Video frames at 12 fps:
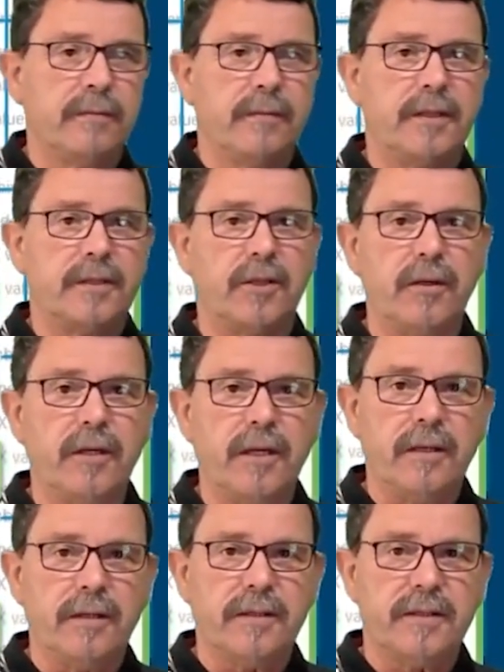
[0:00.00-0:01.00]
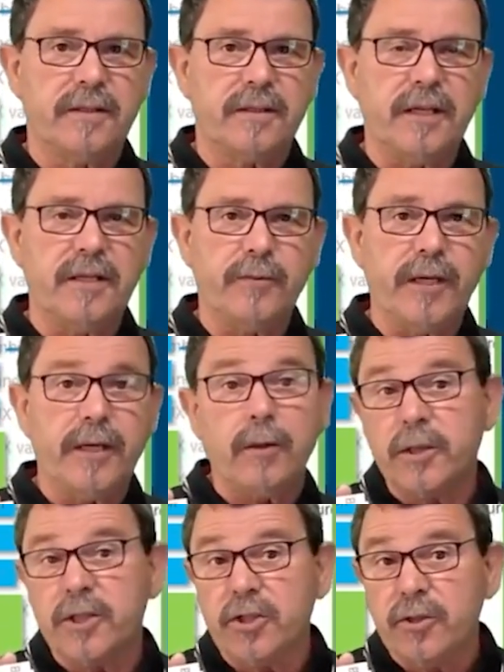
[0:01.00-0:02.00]
a dolly gateway,
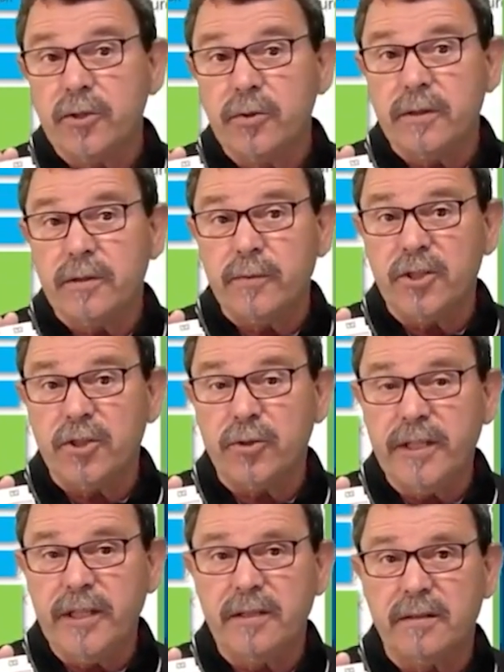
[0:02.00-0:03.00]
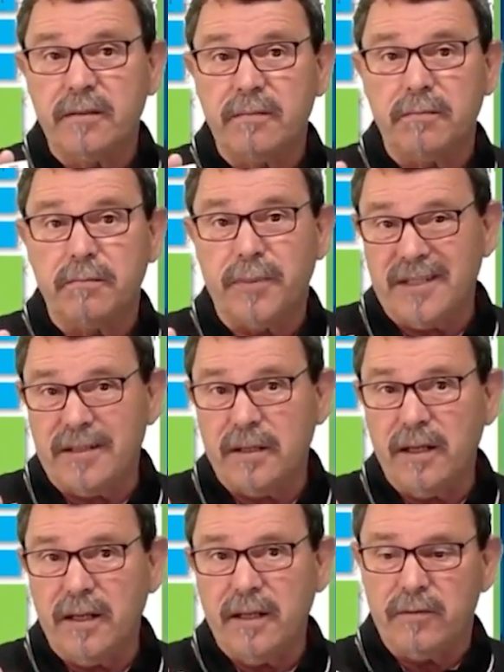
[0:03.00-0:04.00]
which you need
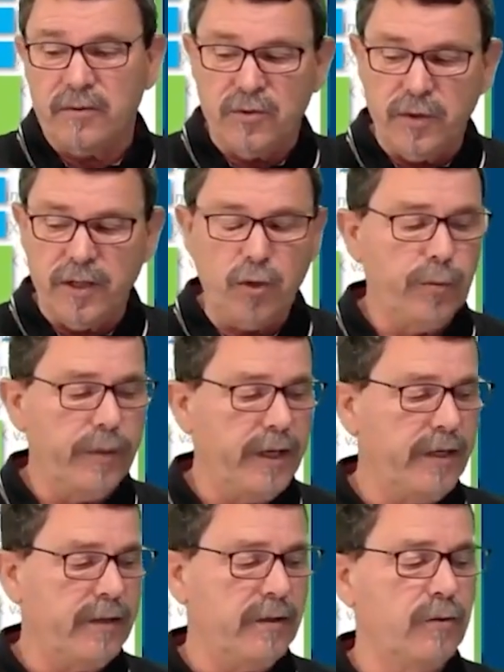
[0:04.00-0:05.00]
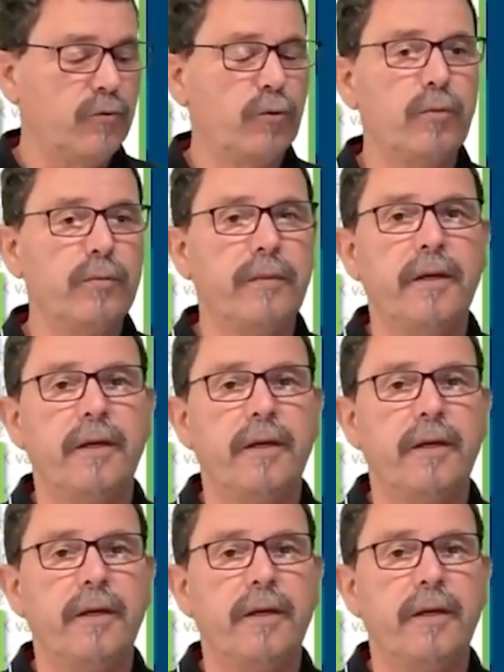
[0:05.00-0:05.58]
basically to illuminate a room.